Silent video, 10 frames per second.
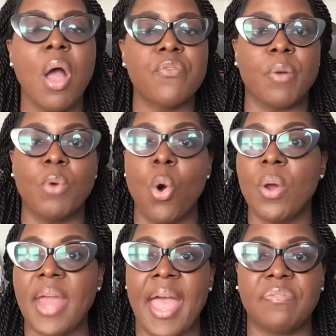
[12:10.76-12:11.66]
from going
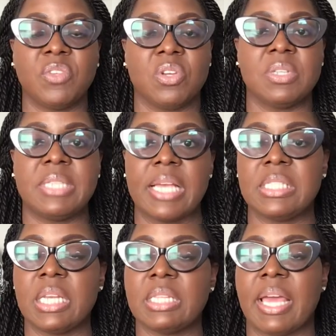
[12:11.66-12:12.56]
after your
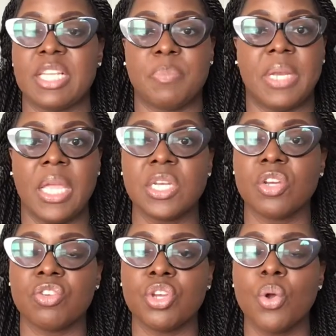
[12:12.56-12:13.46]
destiny, that has been
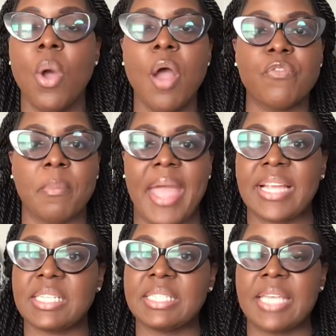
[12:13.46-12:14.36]
hindering you from
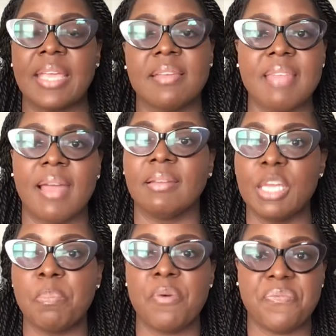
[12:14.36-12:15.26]
actually taking that
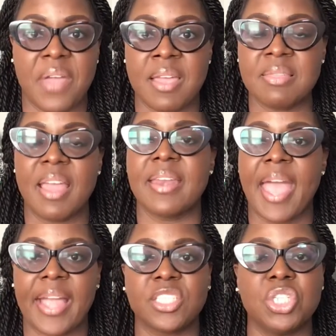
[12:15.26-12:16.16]
leap of faith and
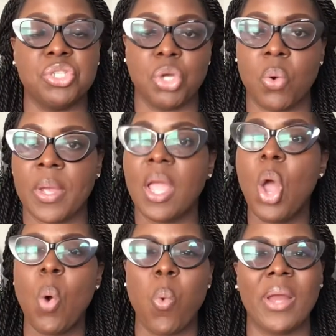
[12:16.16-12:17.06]
actually doing
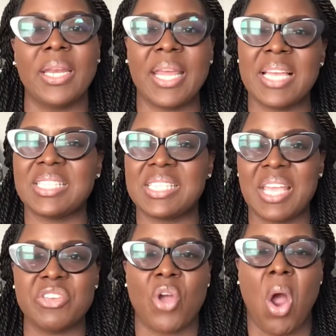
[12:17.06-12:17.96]
what it is
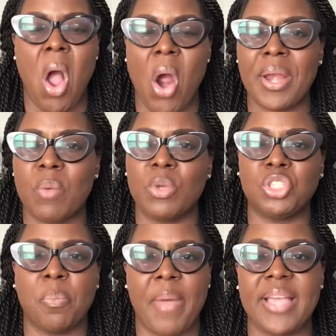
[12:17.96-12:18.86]
in your heart and what
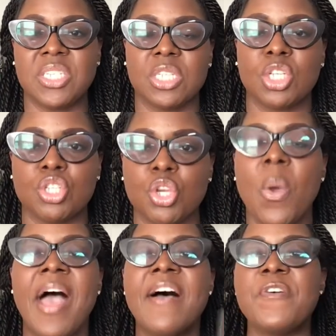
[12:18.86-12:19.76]
you're passionate to do.
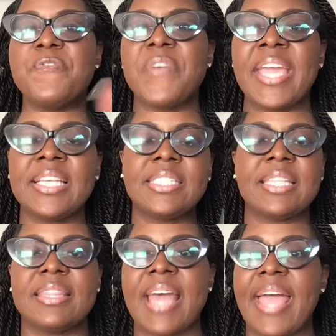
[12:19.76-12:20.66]
Face
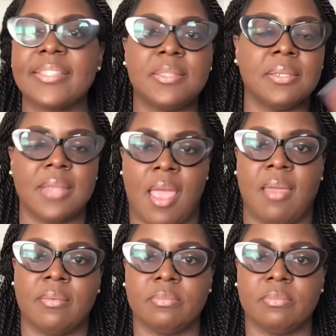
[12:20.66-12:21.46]
that today.